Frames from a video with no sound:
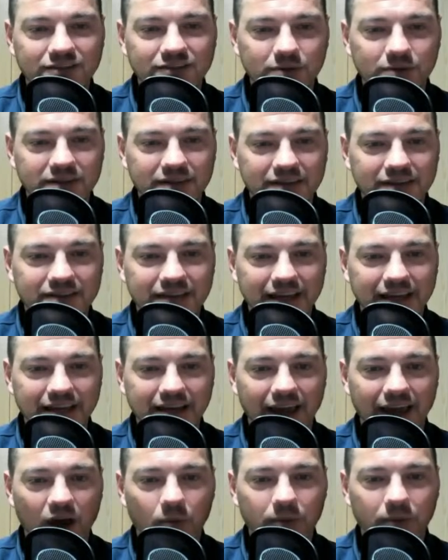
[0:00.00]
Sweet 16
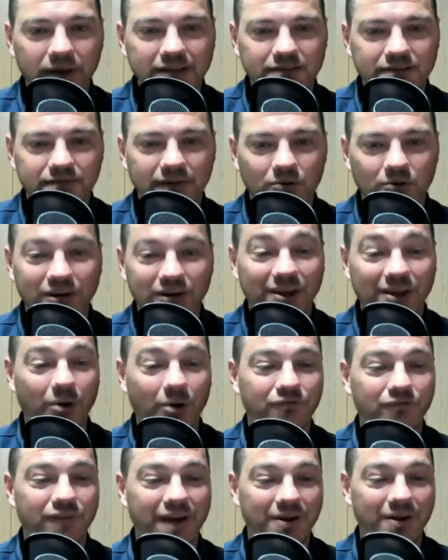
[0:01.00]
to help against
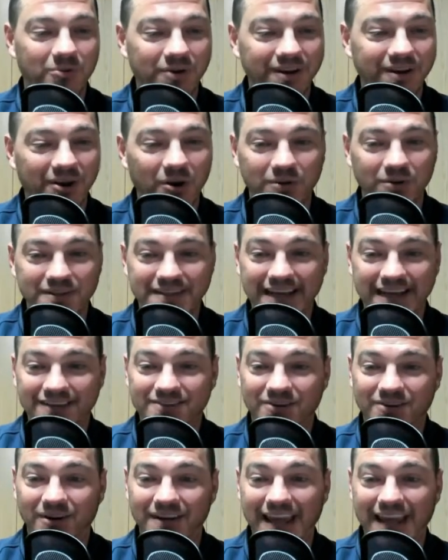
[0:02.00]
Federico when Tech
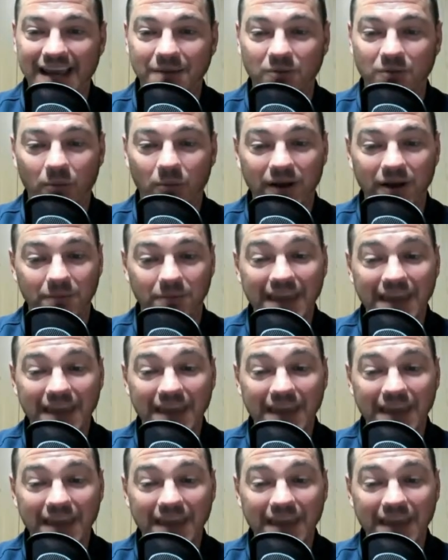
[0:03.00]
started to gain momentum.